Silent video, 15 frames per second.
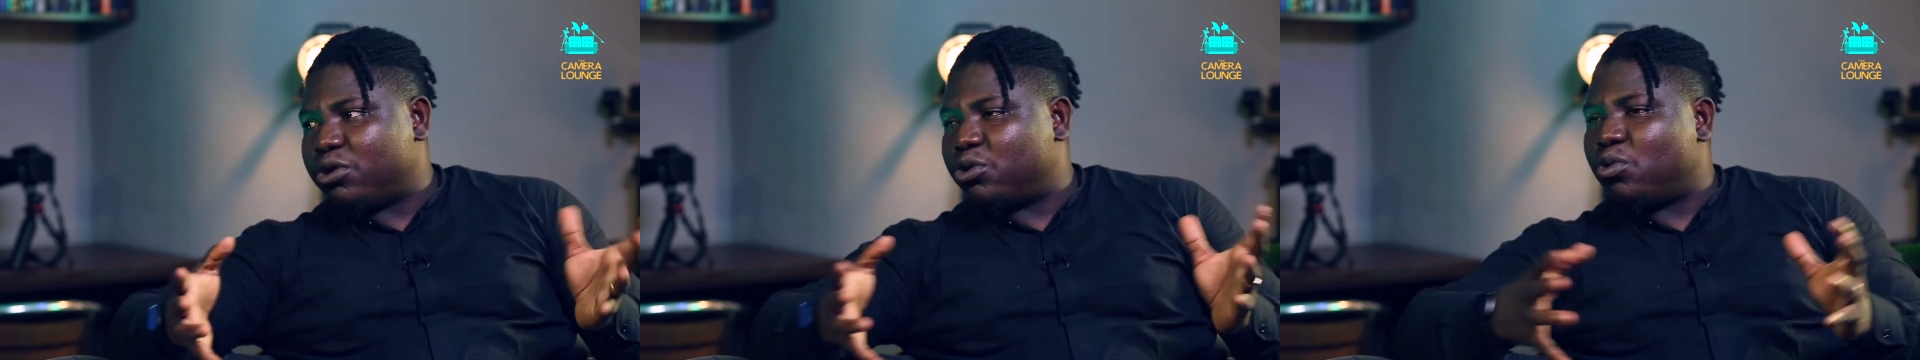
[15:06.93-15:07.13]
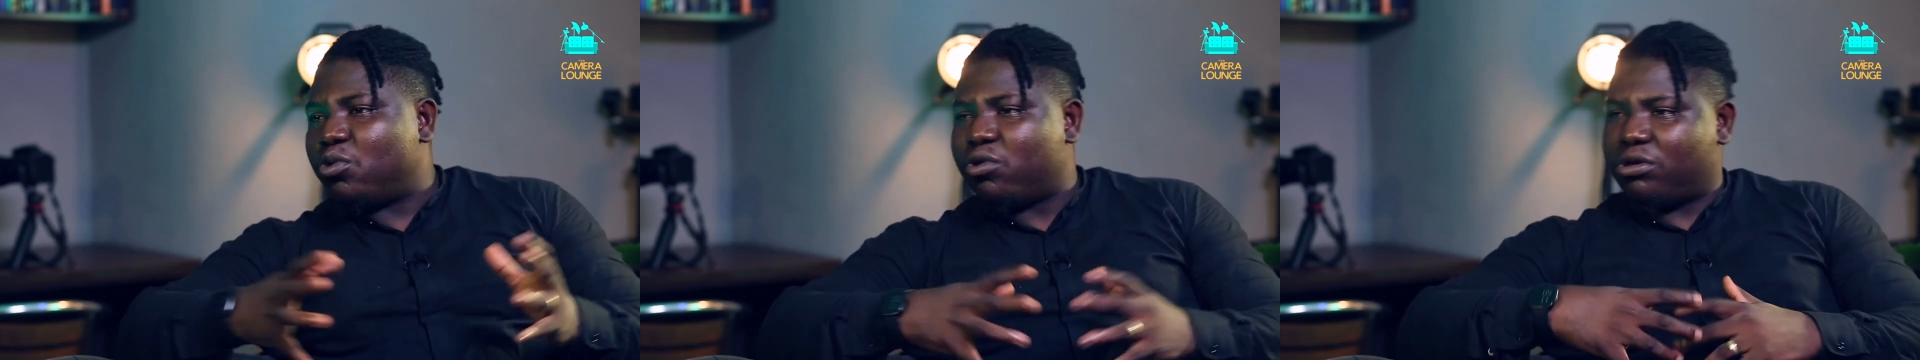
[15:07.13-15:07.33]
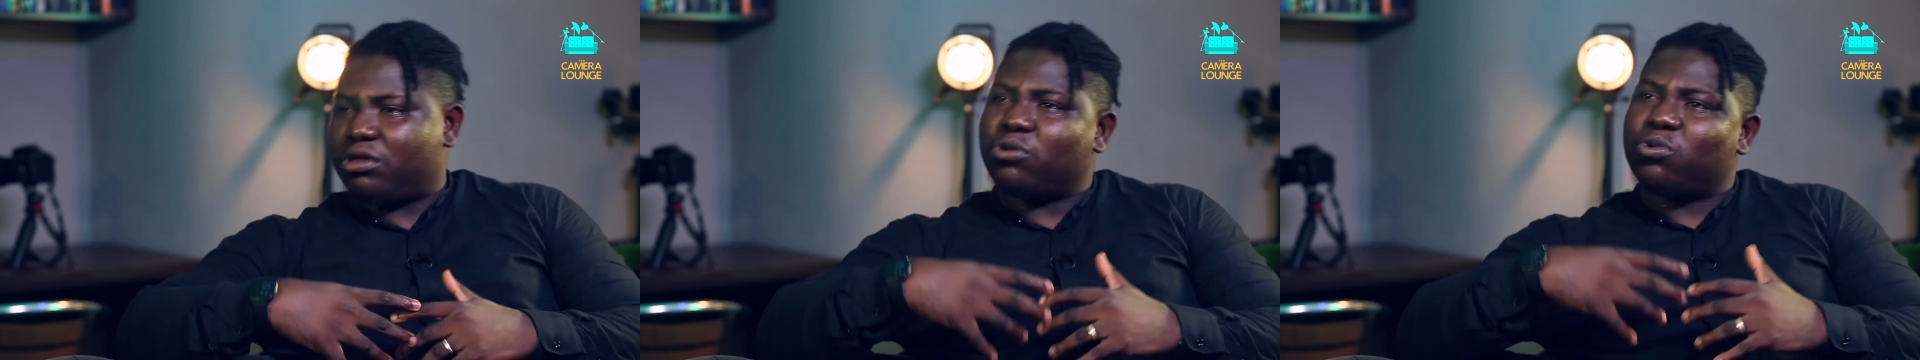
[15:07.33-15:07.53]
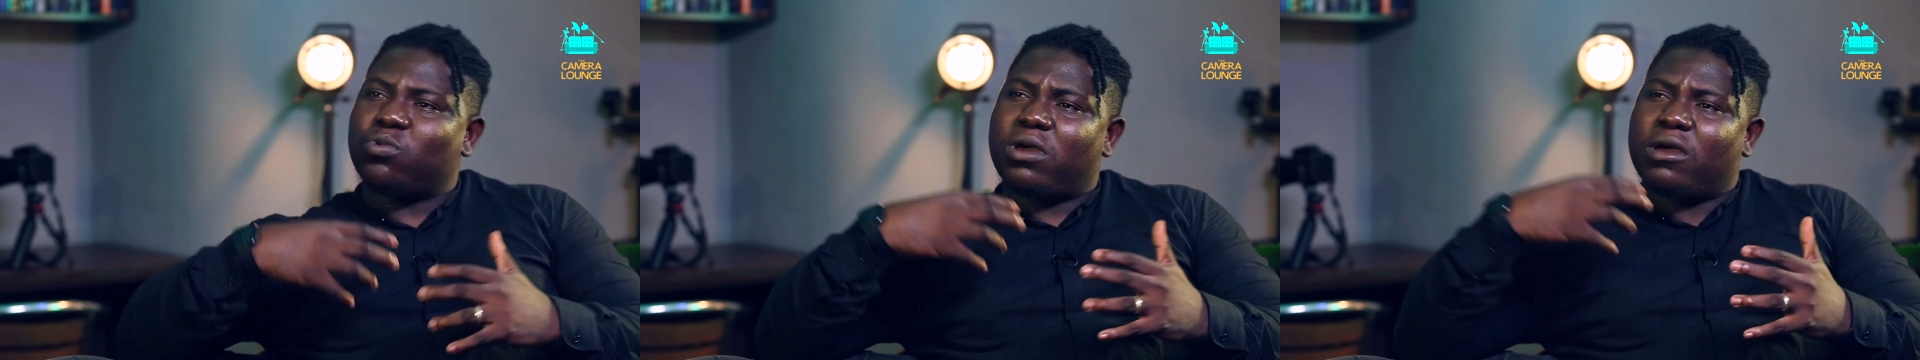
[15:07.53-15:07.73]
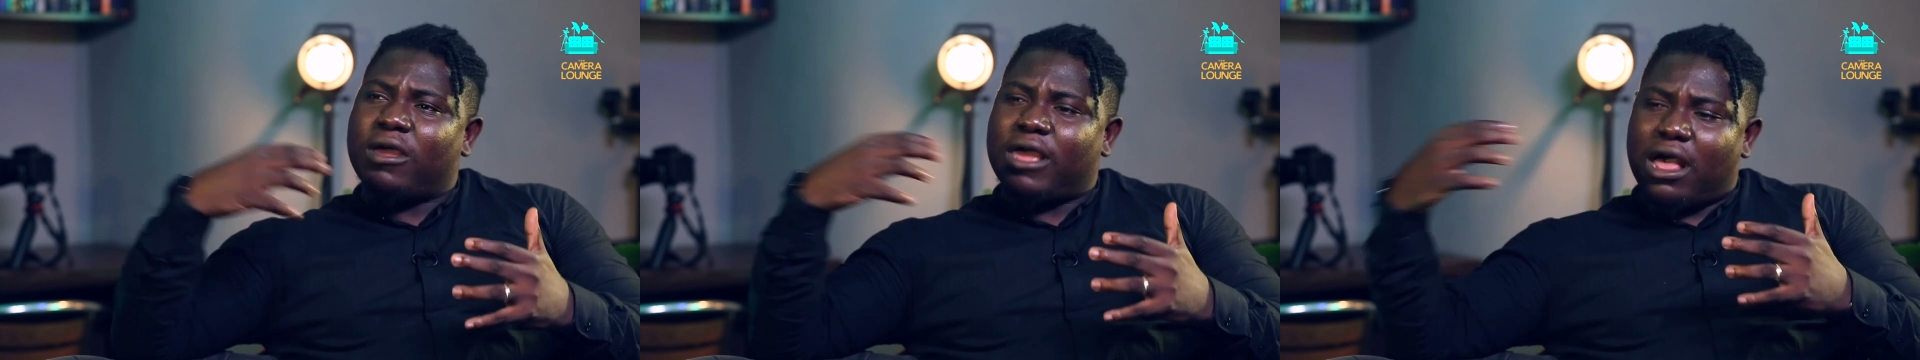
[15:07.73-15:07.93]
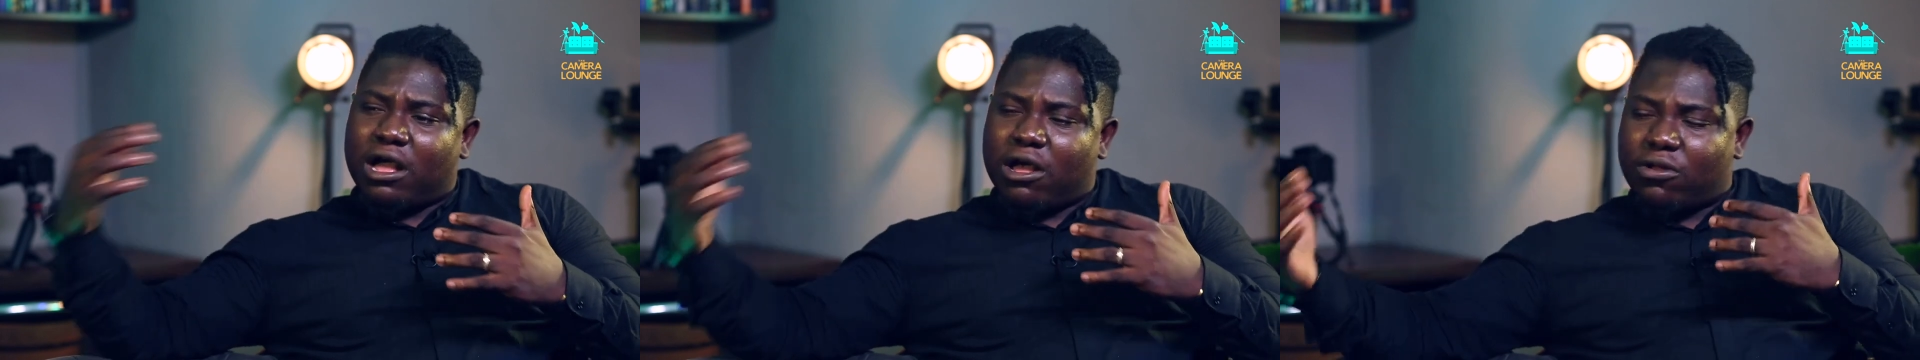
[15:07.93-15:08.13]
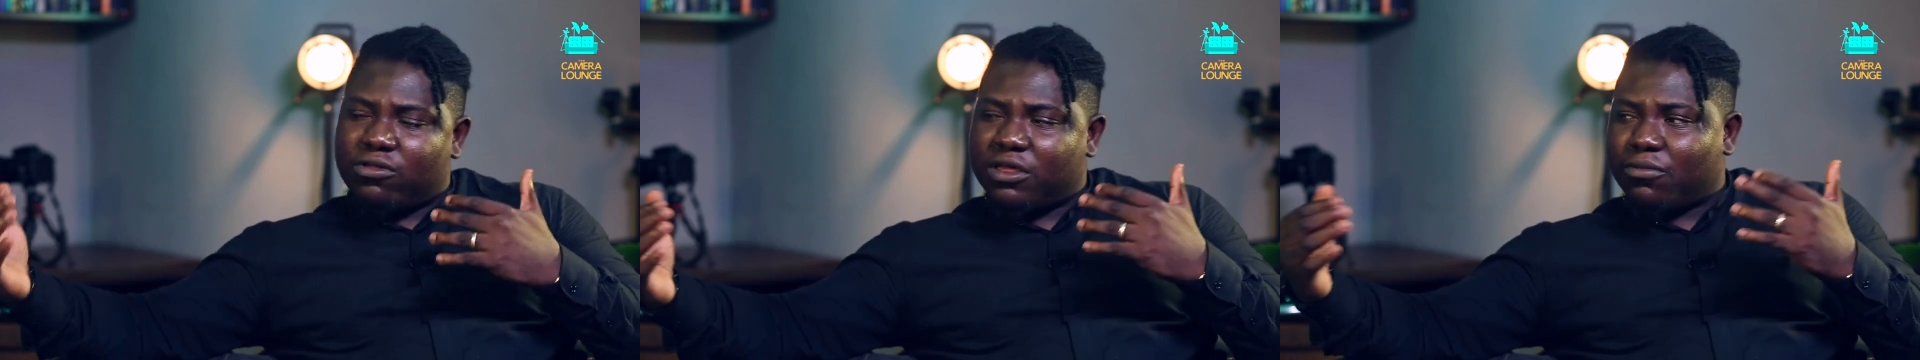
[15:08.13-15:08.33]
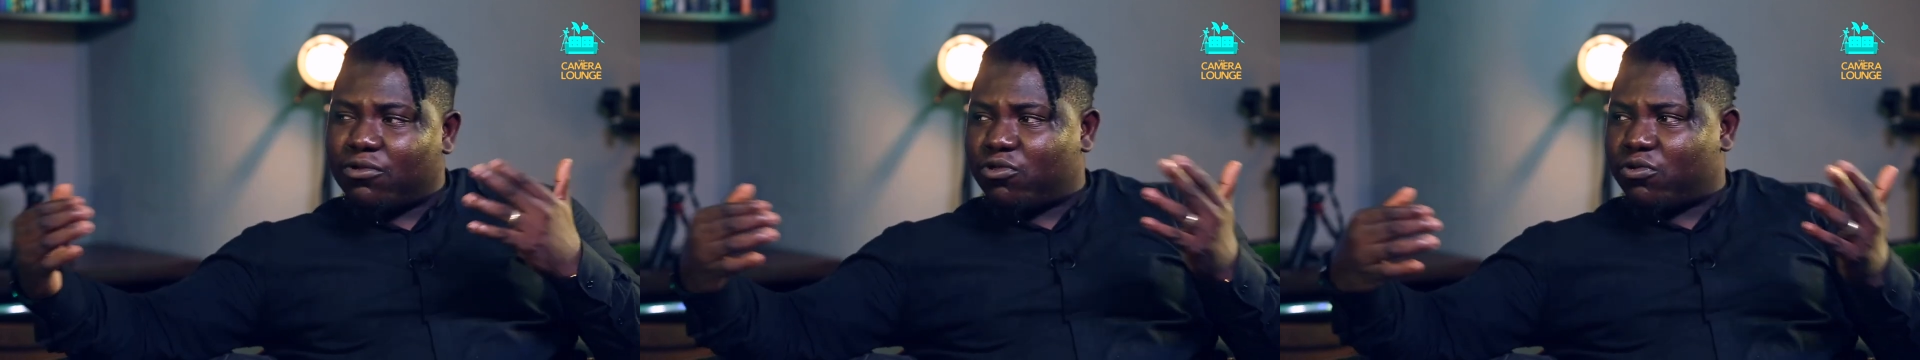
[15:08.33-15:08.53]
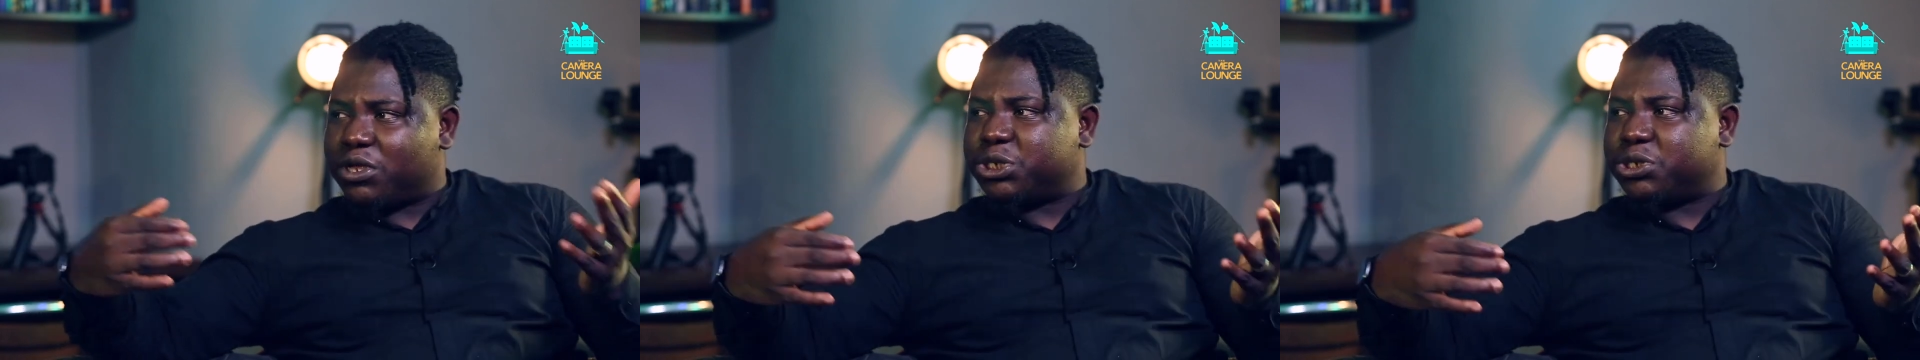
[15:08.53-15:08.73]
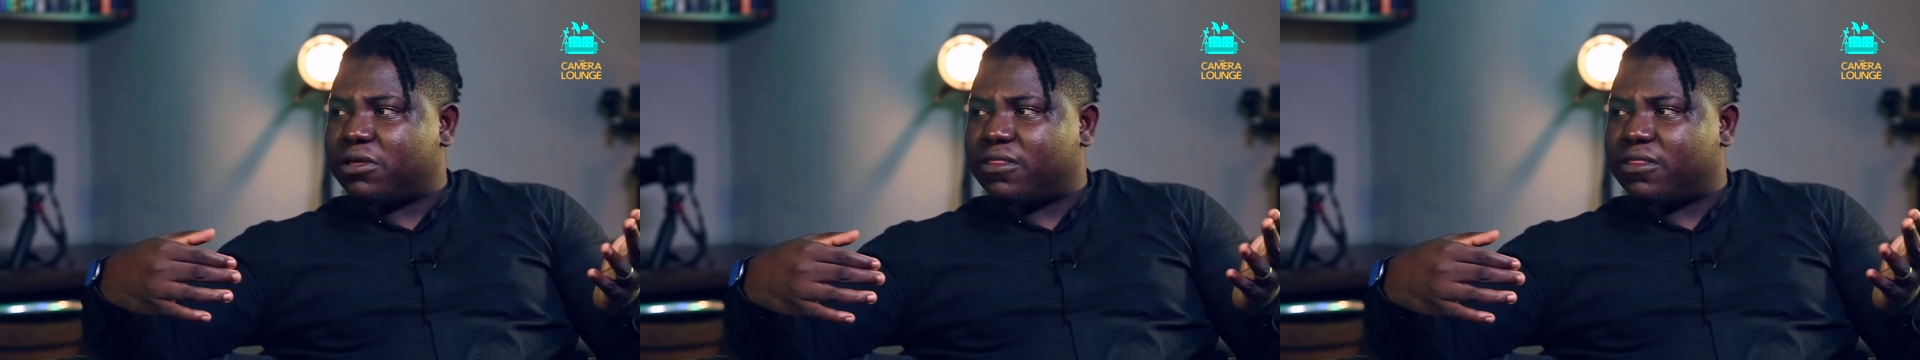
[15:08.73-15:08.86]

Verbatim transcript: You know, you know, we're accountable to each